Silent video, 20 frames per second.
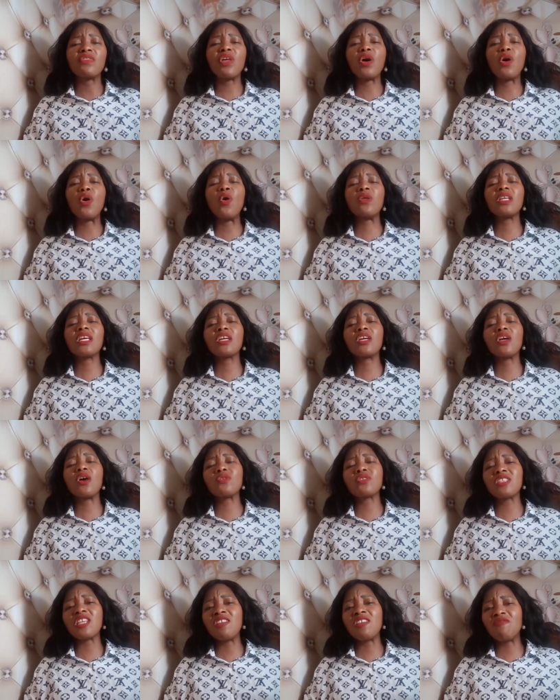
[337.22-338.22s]
The Holy
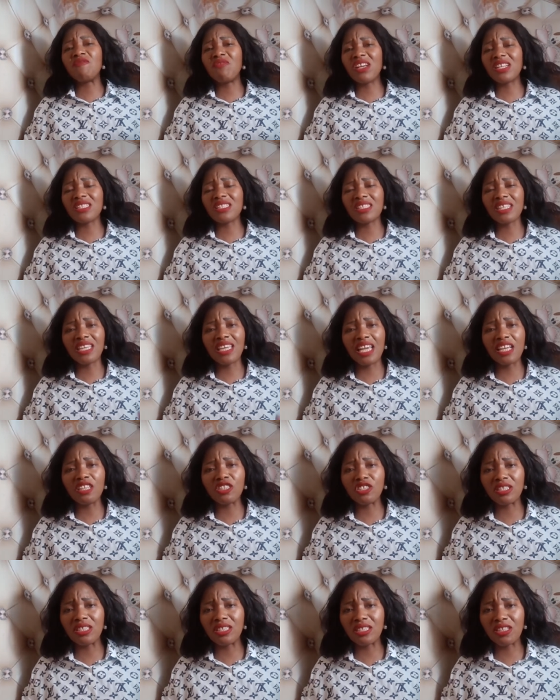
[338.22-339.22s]
Ghost
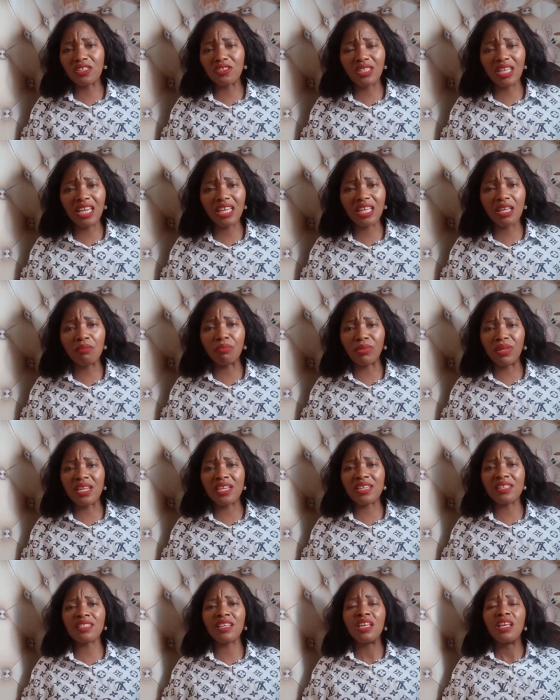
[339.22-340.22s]
investigations are taking
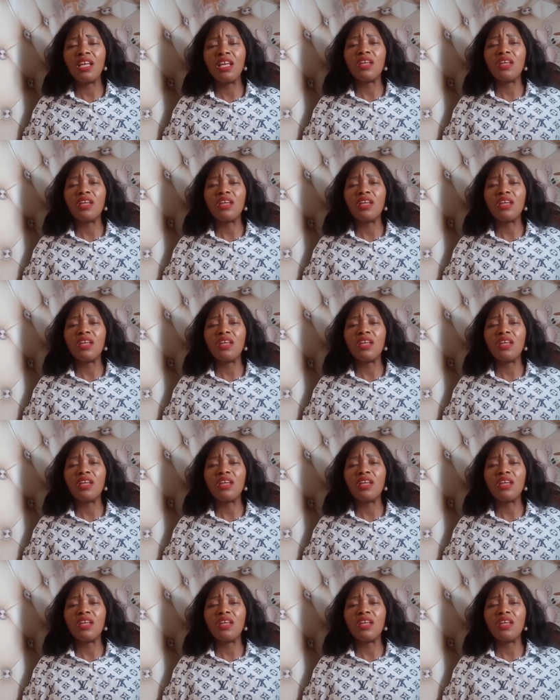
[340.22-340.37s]
place.